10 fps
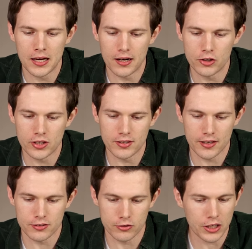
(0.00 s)
Uh, you can
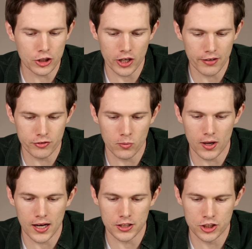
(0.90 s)
take a screenshot of the
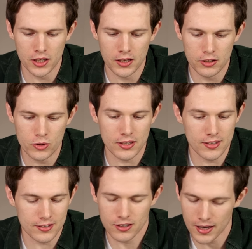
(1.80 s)
watch, you can
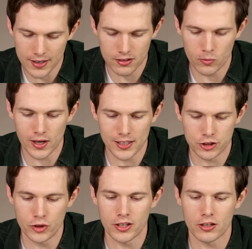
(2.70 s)
disconnect the
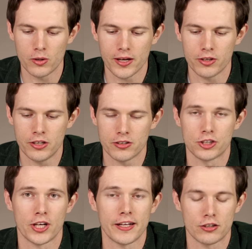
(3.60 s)
watch, you can go down here
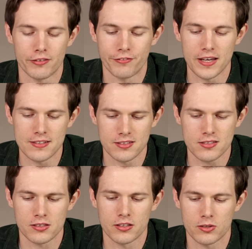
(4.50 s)
and change the
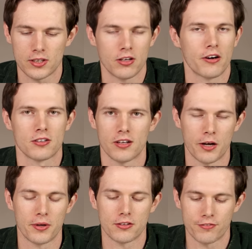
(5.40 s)
faces. So I talked a
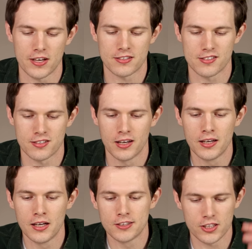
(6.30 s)
lot about the faces,
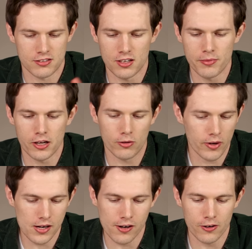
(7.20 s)
just some that are
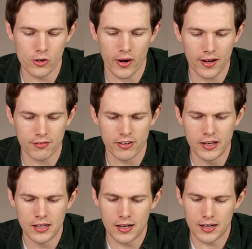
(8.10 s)
right here. You have
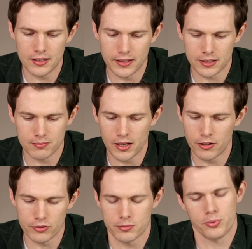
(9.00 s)
uh, like, I
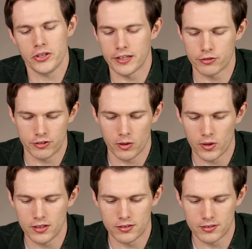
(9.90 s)
don't know, some pretty interesting
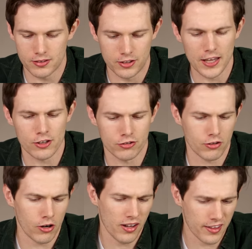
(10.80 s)
ones. Danish
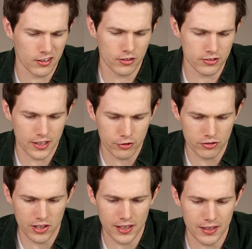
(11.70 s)
Star, I think, looks
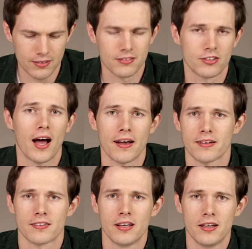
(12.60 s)
interesting. And
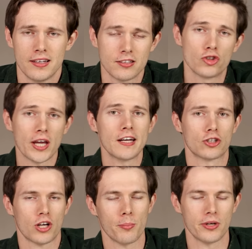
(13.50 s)
Skagen is a
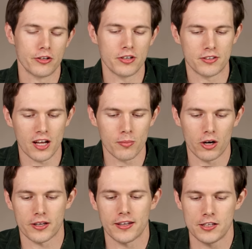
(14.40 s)
Danish company. They're in
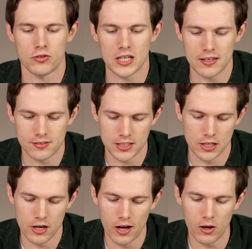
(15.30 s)
Denmark, in case you guys
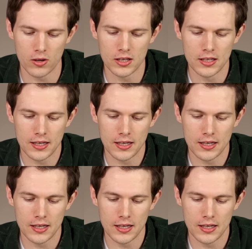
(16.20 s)
didn't know.